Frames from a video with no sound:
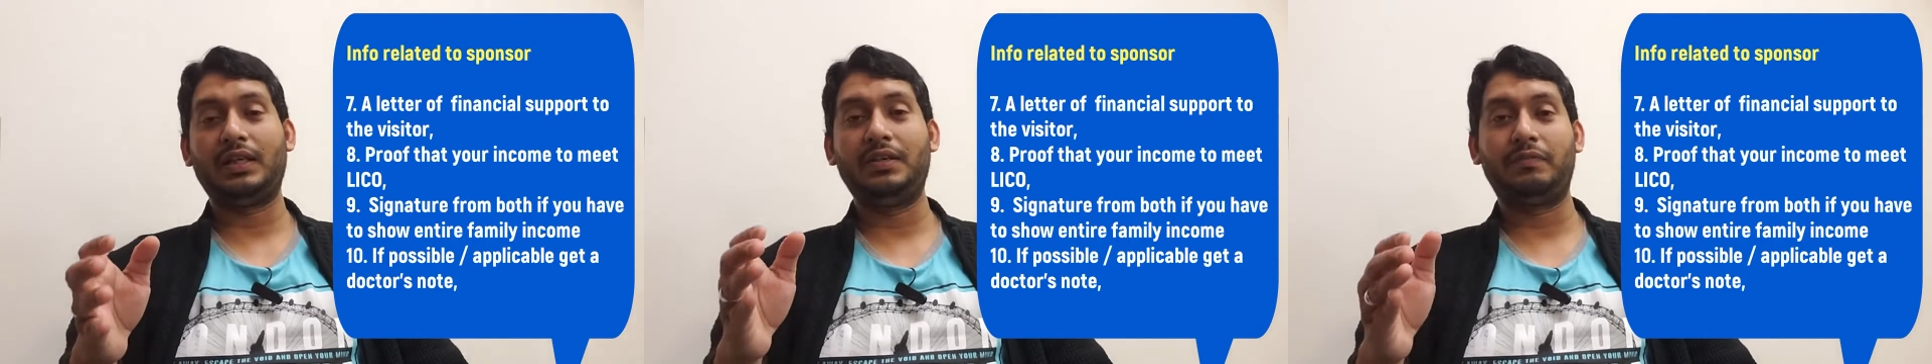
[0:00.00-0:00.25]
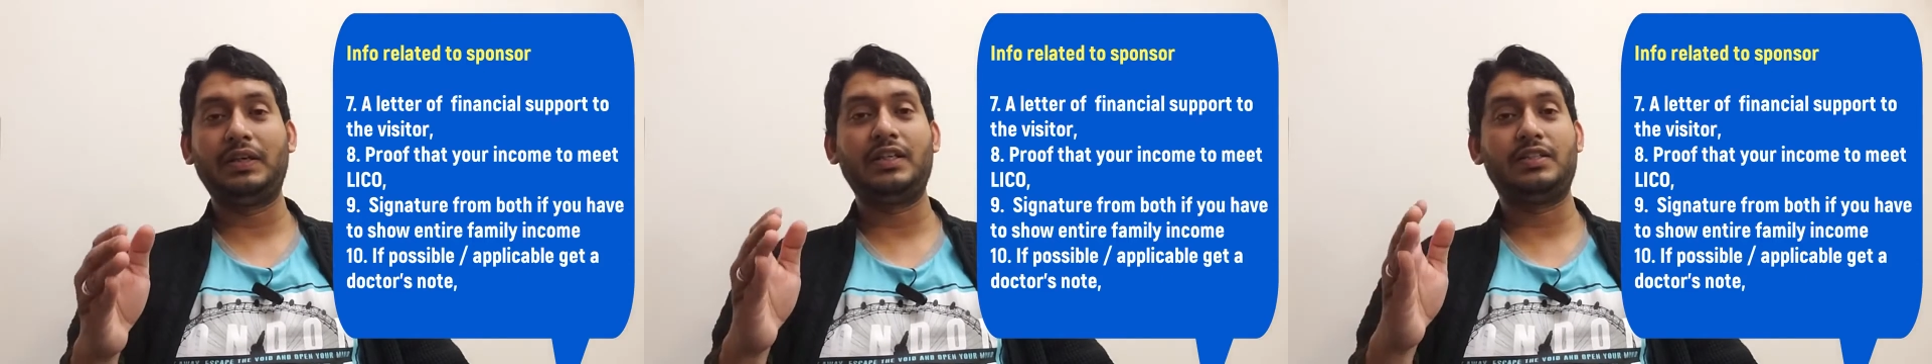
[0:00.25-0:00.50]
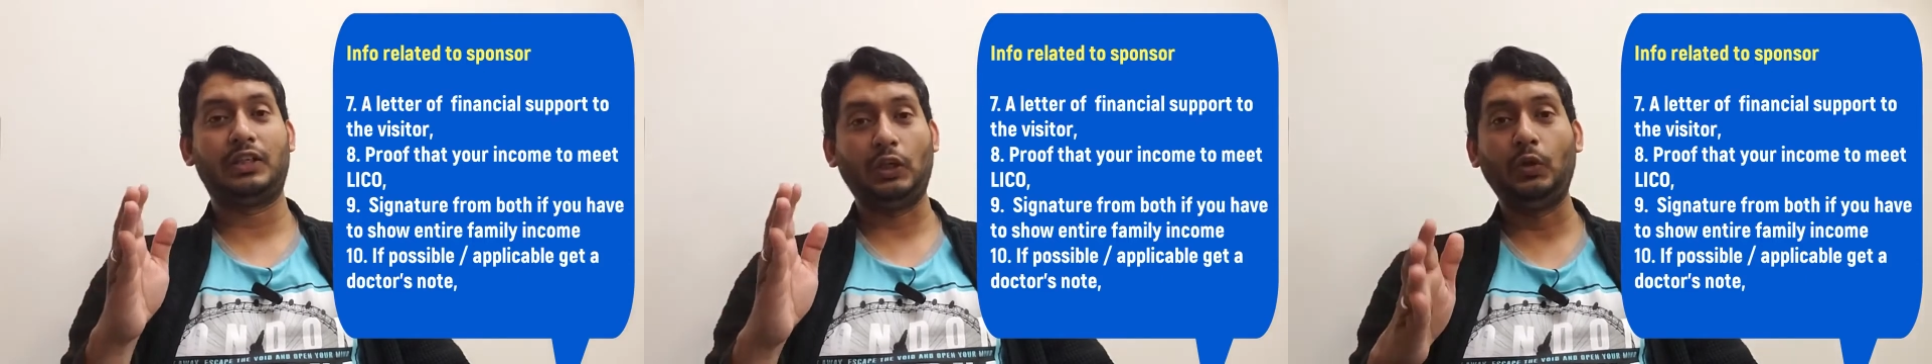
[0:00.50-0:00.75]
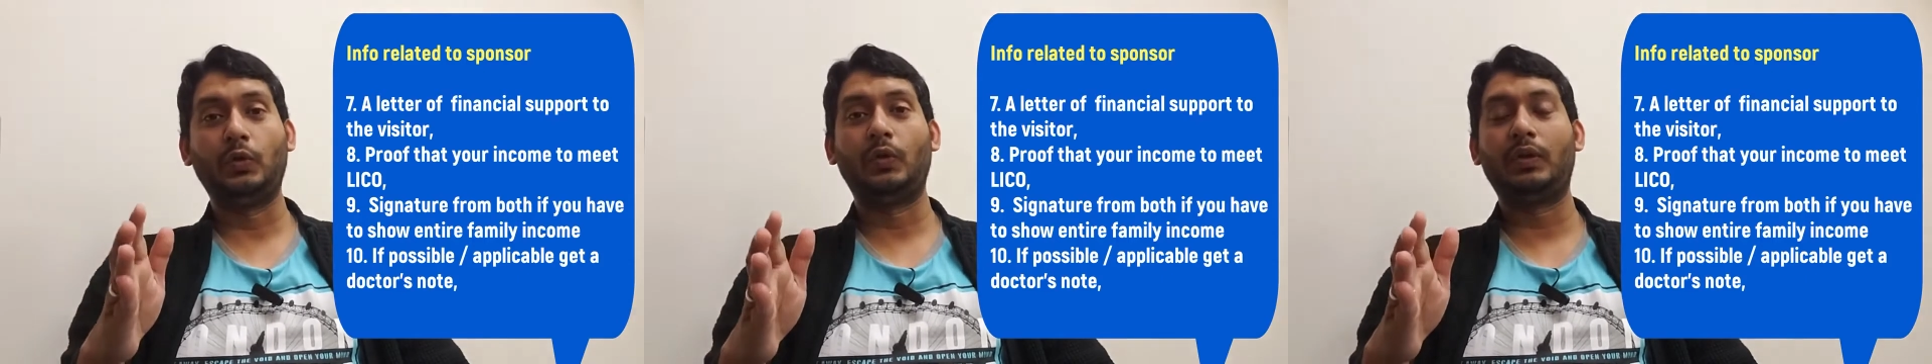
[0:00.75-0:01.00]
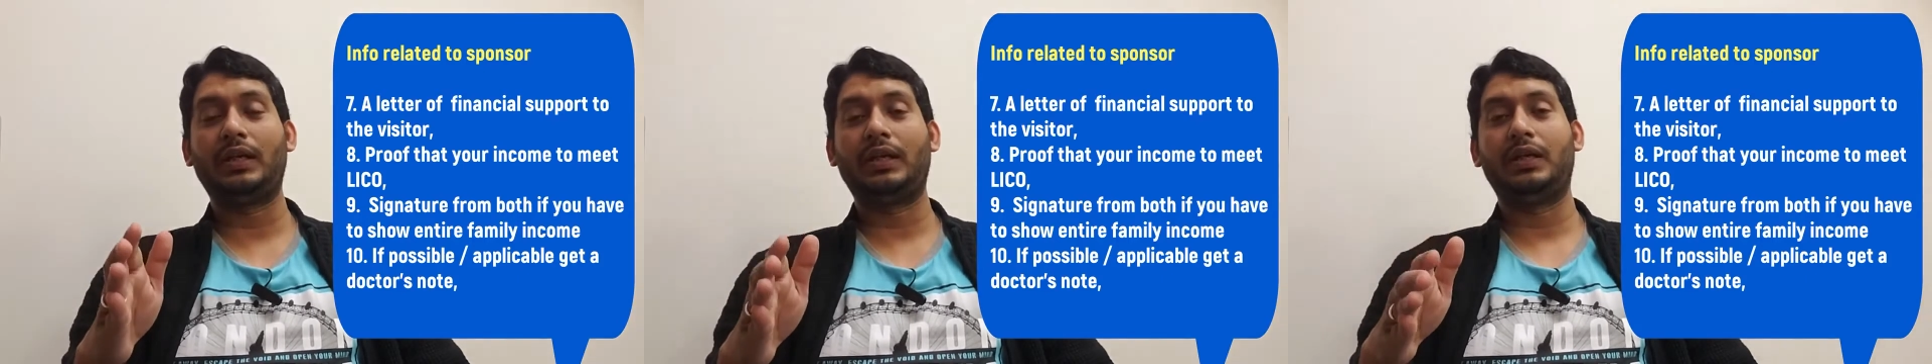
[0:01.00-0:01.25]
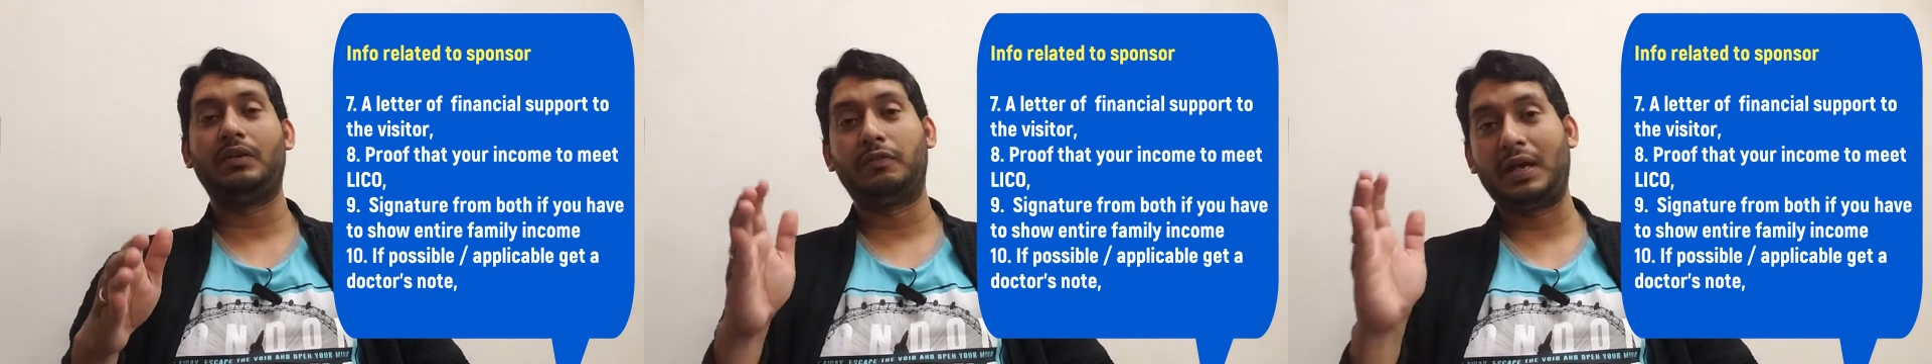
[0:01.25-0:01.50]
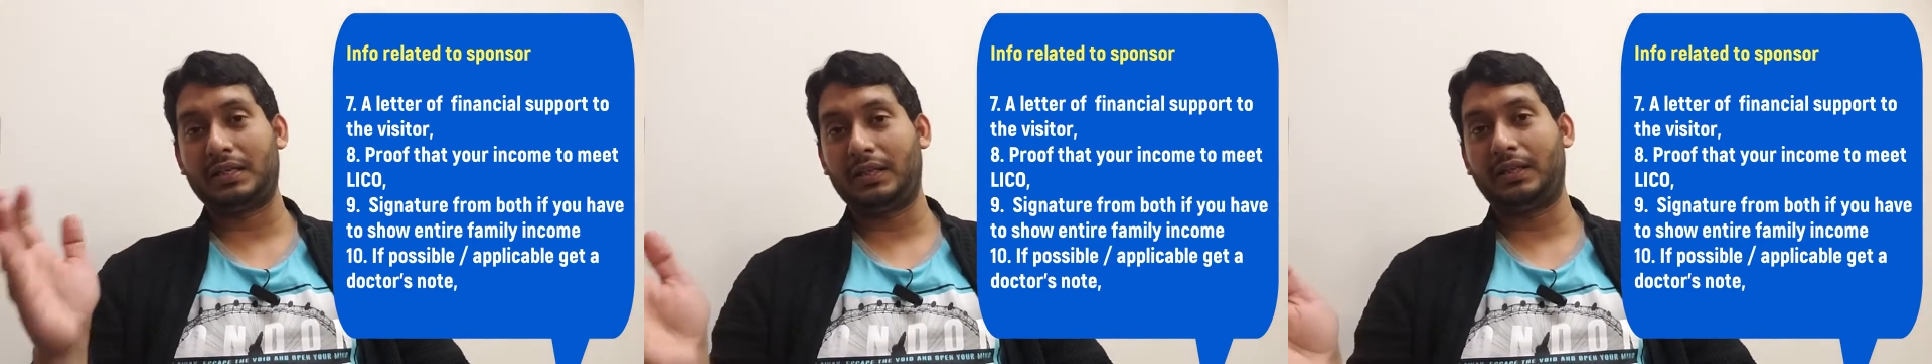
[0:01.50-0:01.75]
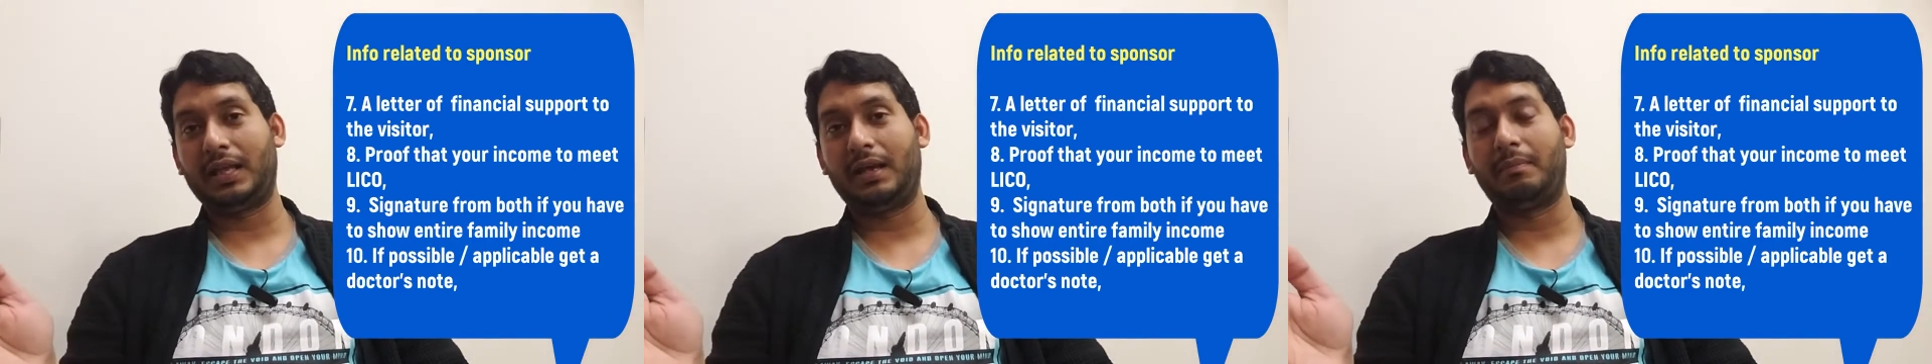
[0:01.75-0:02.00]
if it is you only
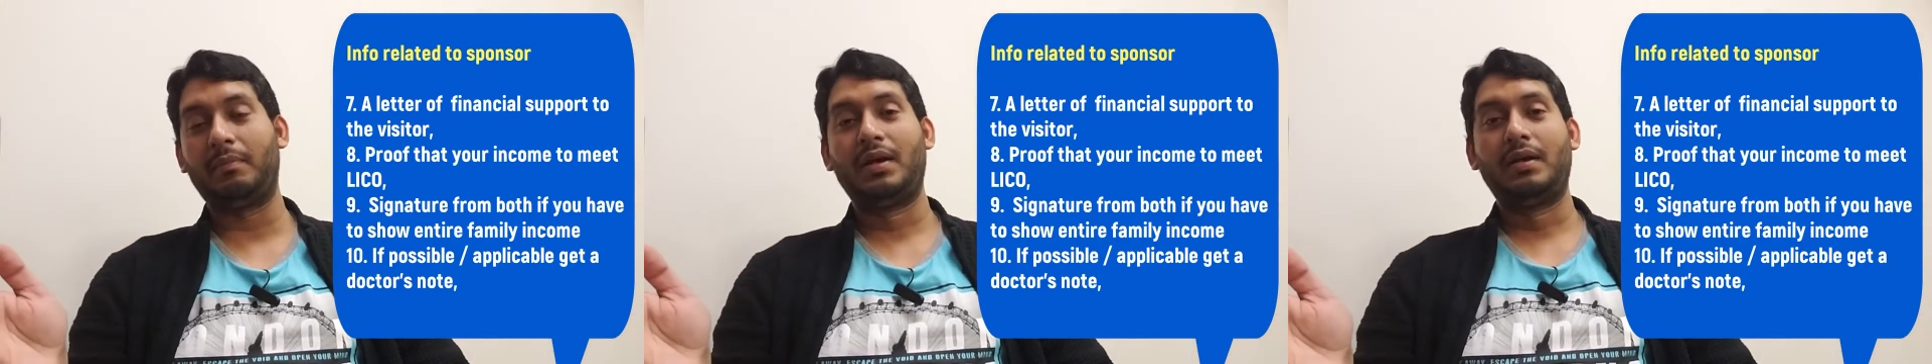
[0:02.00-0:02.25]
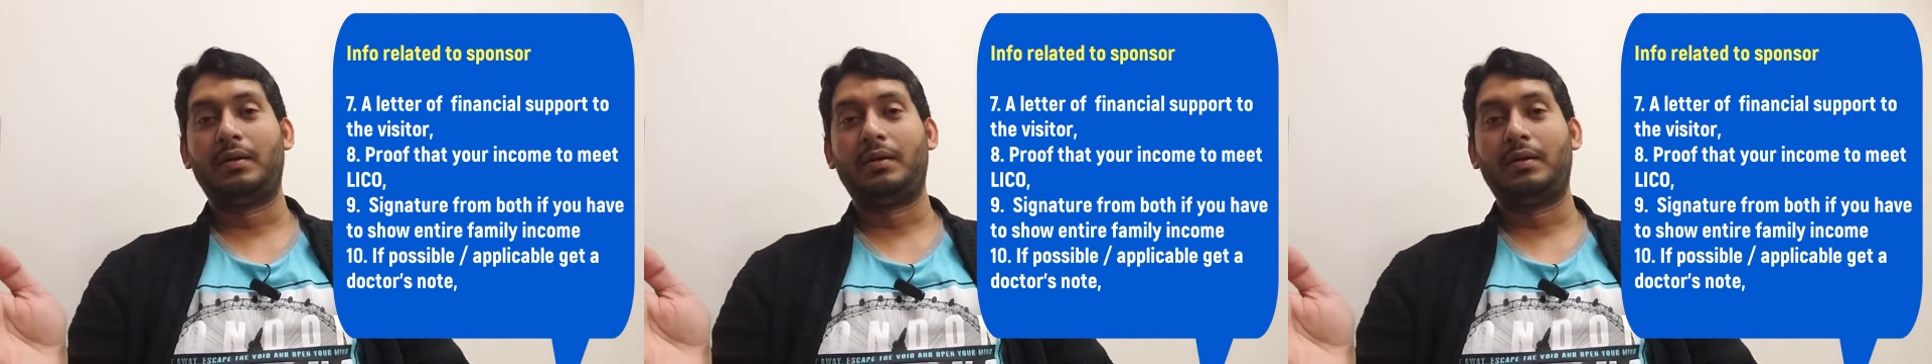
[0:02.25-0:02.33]
inviting them